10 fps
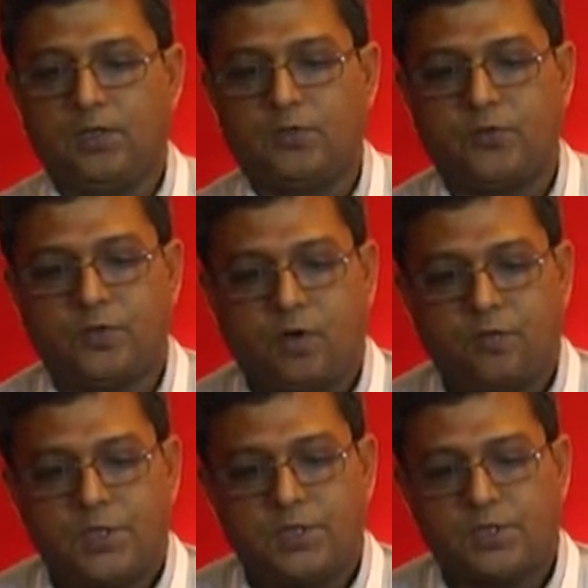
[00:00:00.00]
So in
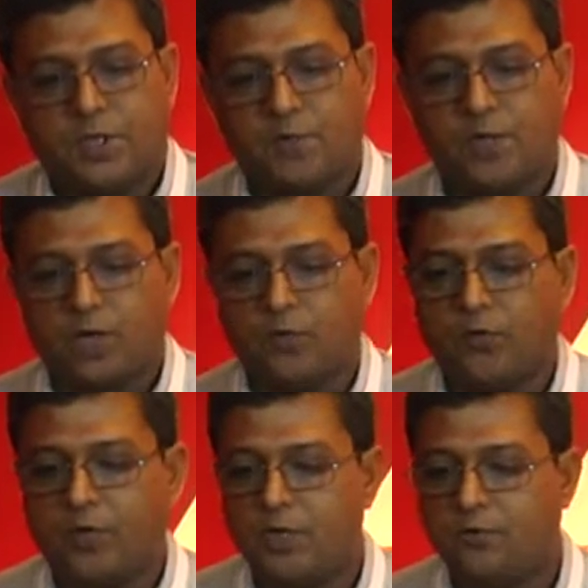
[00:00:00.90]
combination therapy,
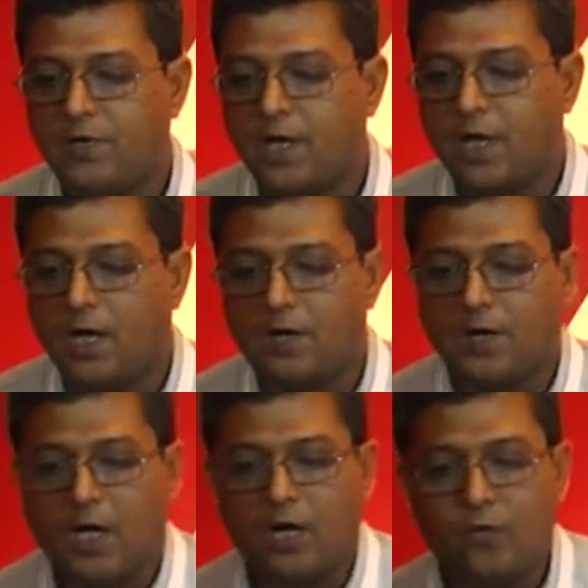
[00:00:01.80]
curcumin when given
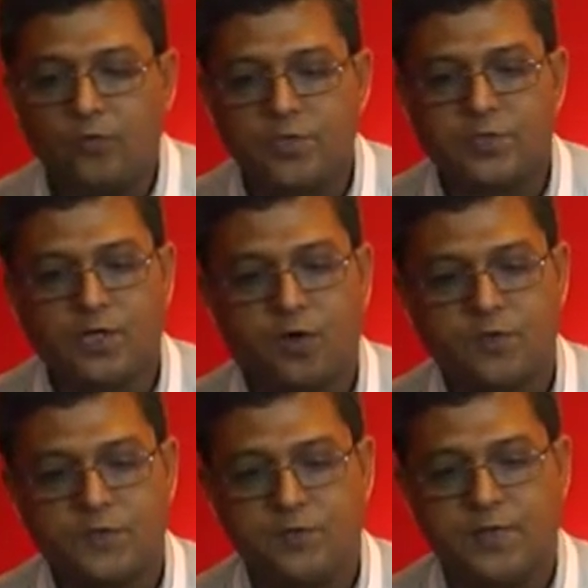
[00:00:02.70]
along with
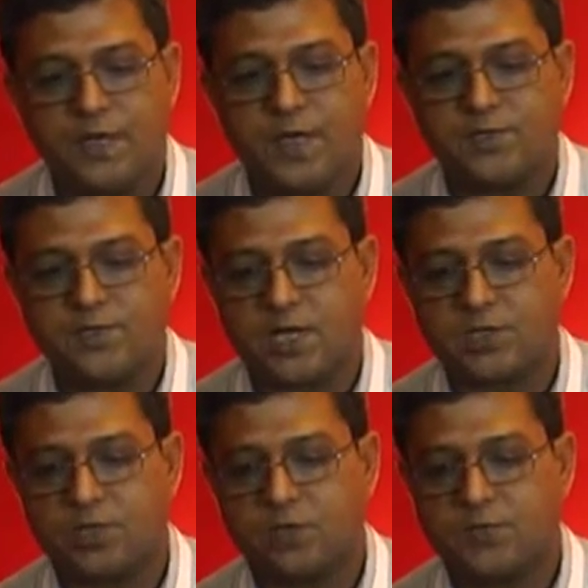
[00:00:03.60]
celecoxib enhances
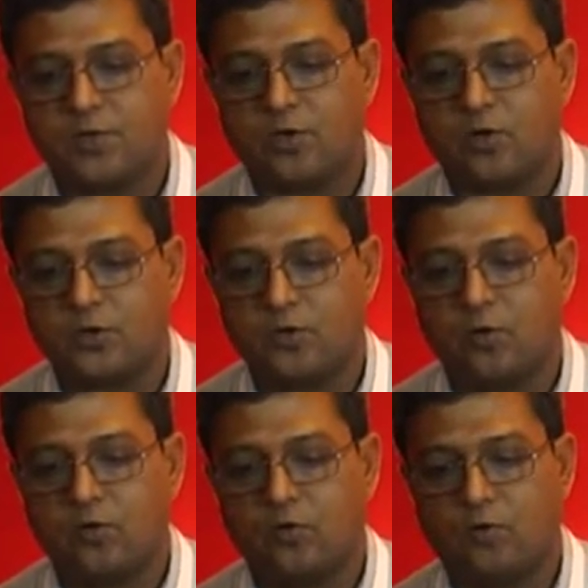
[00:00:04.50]
action of celecoxib
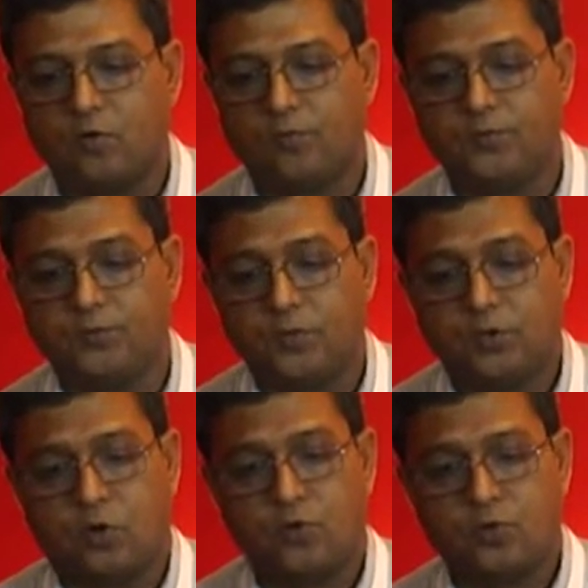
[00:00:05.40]
on
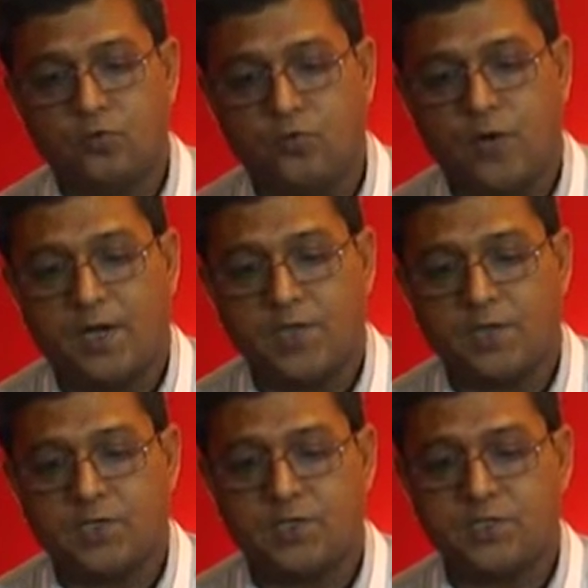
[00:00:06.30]
COX-2 and
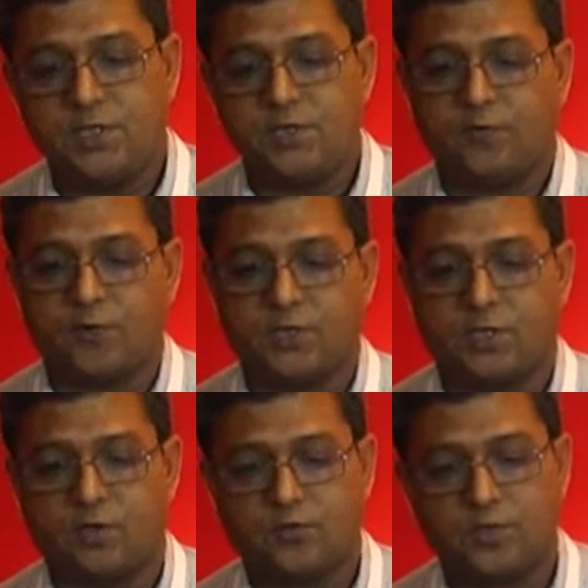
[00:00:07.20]
decreases need for
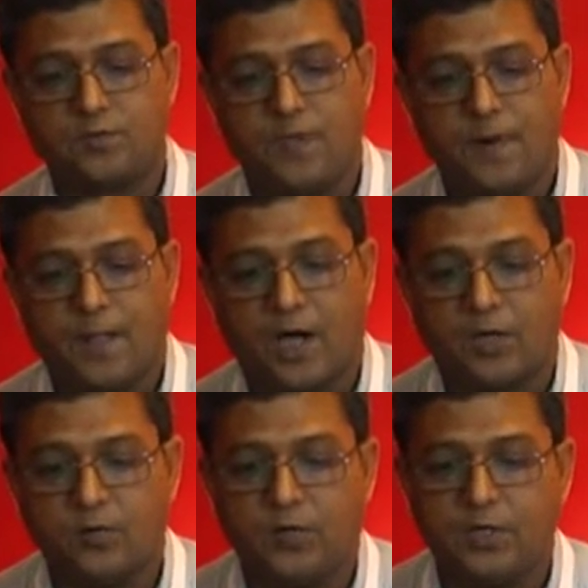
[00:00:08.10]
celecoxib.
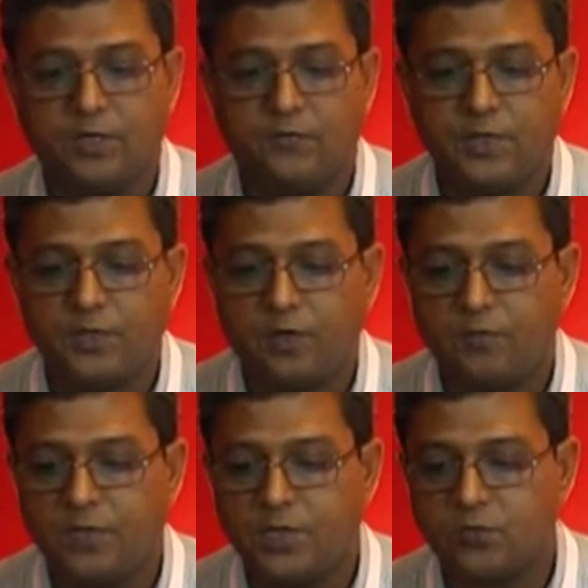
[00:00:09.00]
Curcumin when given in
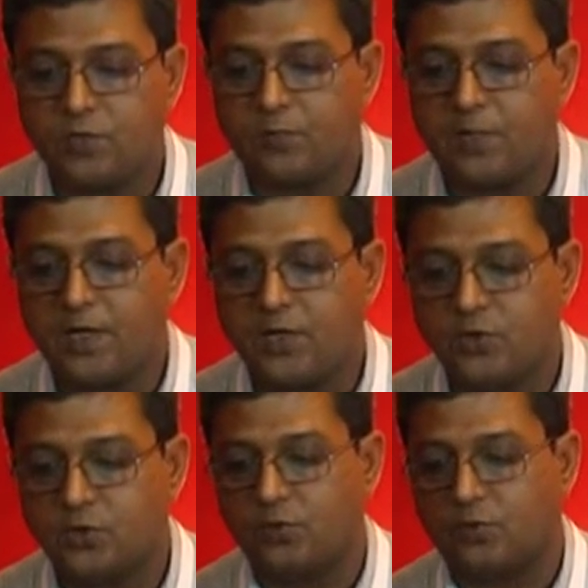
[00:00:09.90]
combination with
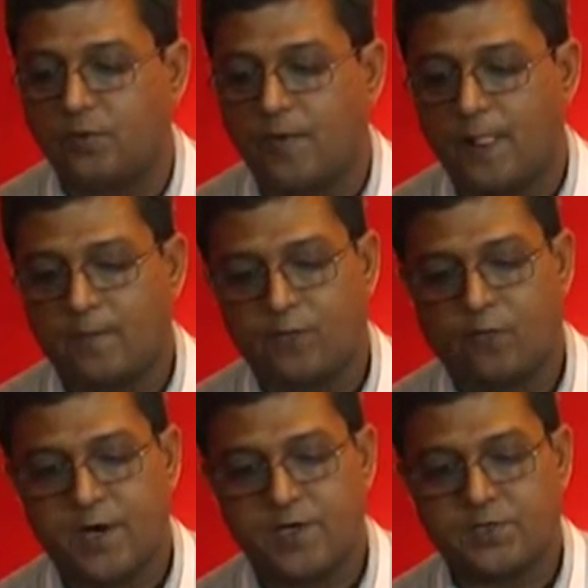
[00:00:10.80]
prednisolone
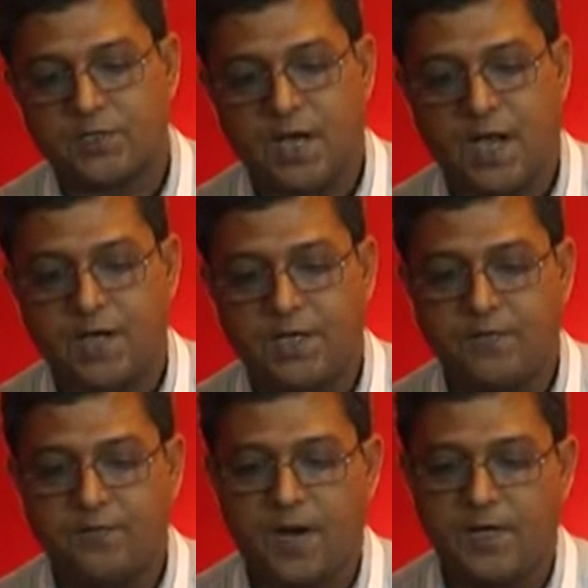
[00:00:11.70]
provides
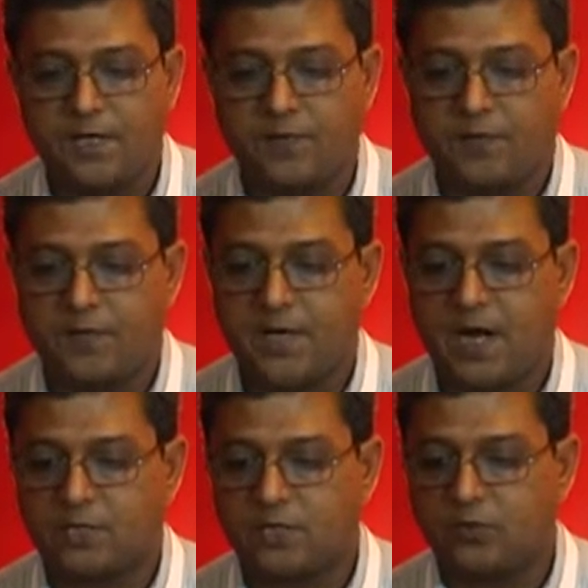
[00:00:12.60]
additive
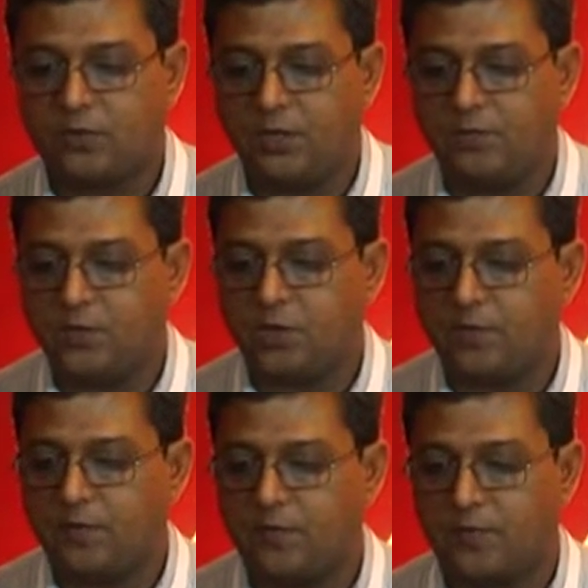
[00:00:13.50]
anti-inflammatory action to inhibition
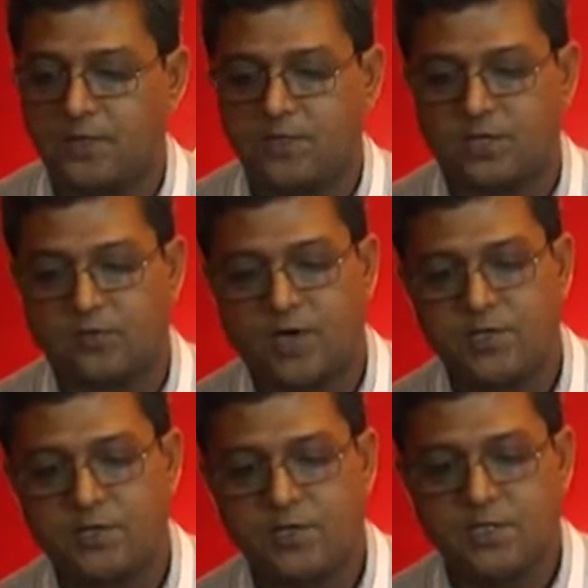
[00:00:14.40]
of inflammatory
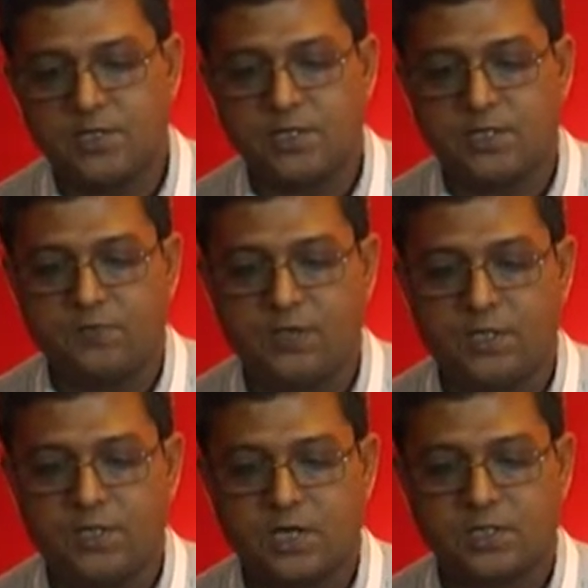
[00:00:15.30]
cytokines,
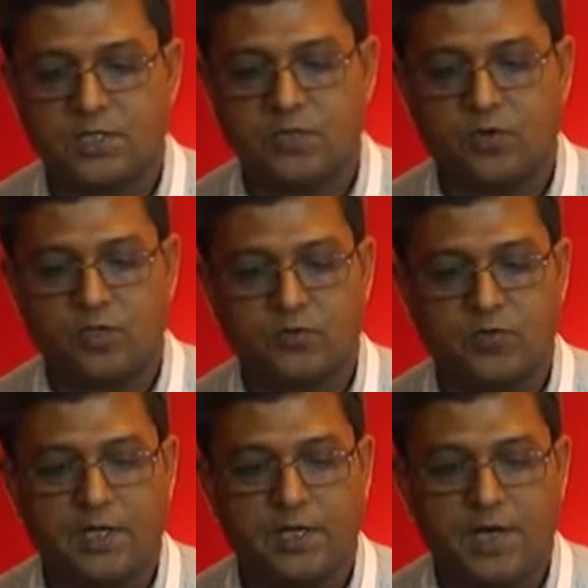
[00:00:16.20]
significant reduction in joint
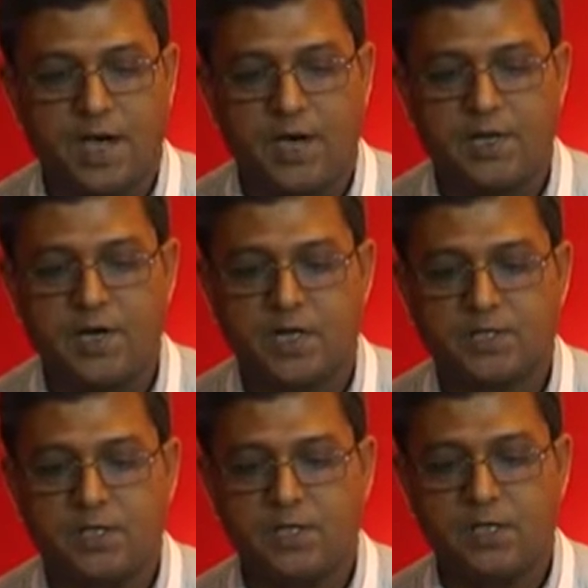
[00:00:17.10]
swelling, and
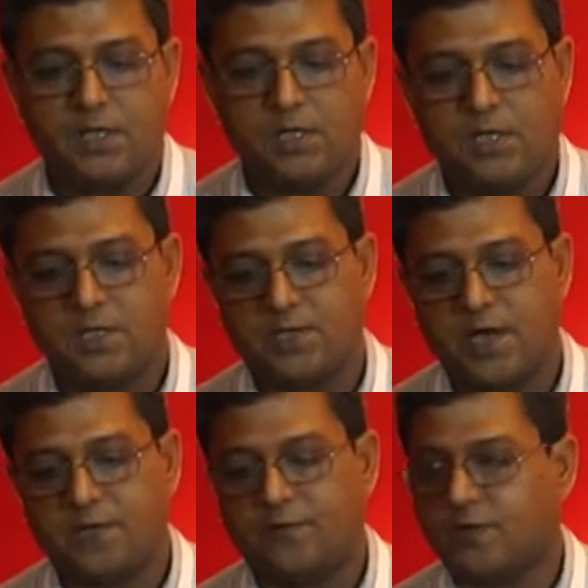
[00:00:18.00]
reduction in
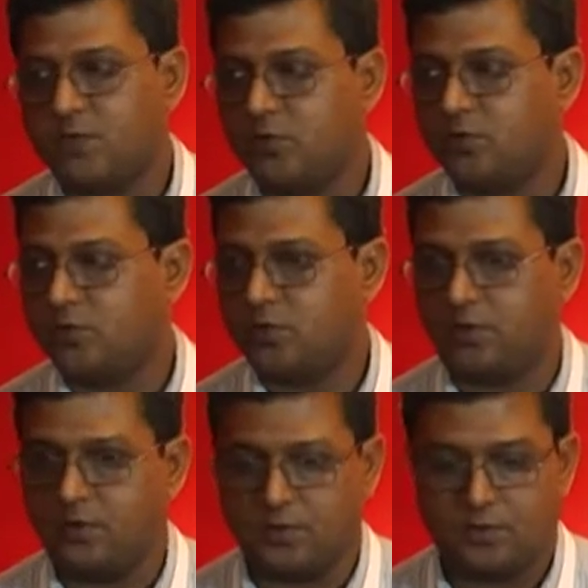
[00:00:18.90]
side effects due to
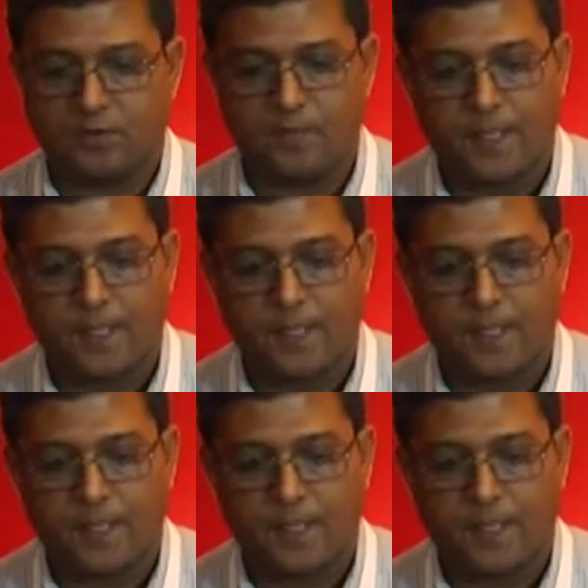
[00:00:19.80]
steroids.